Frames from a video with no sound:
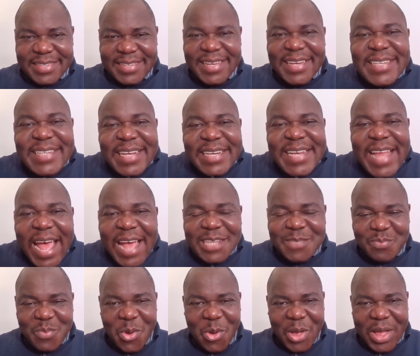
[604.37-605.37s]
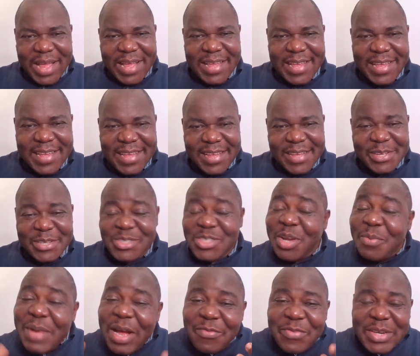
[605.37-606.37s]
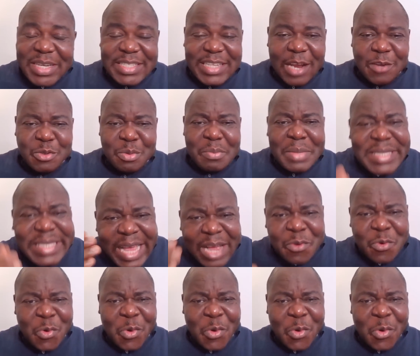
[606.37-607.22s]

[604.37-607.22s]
in the diaspora, some have reached out to Mr.